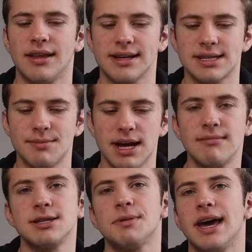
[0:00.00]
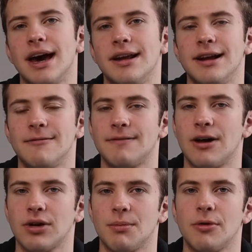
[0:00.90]
Like sometimes I'll be editing in
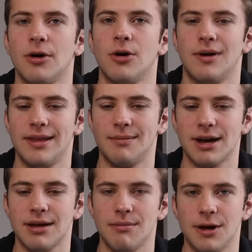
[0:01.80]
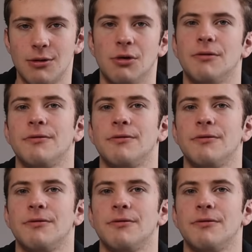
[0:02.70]
Final Cut Pro and then my computer will